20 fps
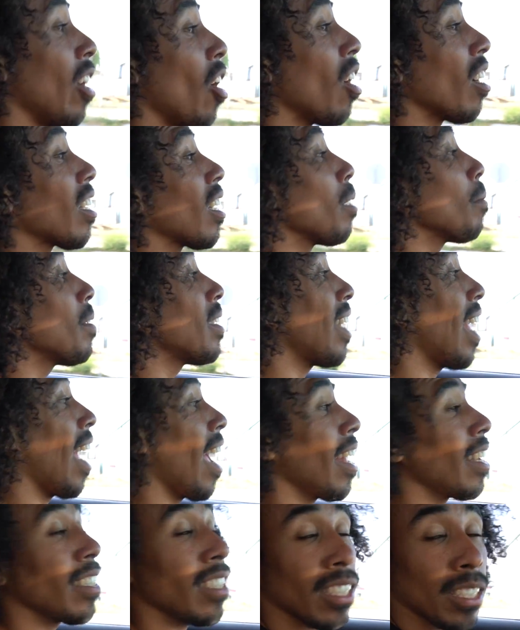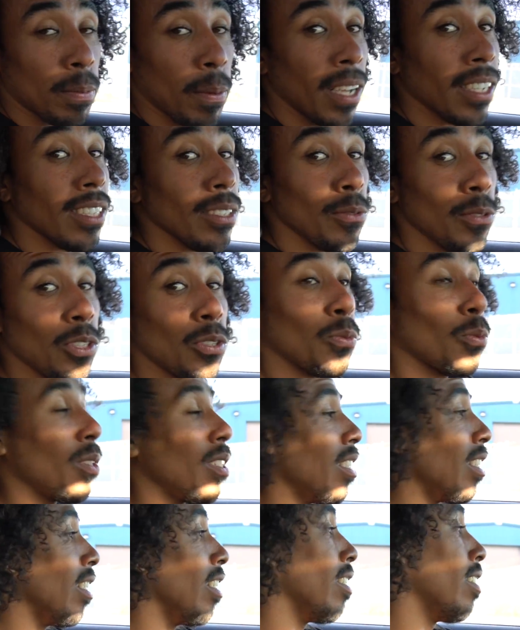all come in handy, especially when you
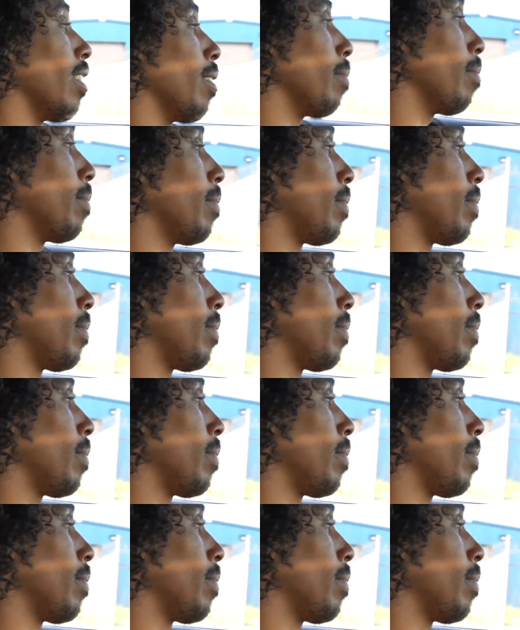really need them.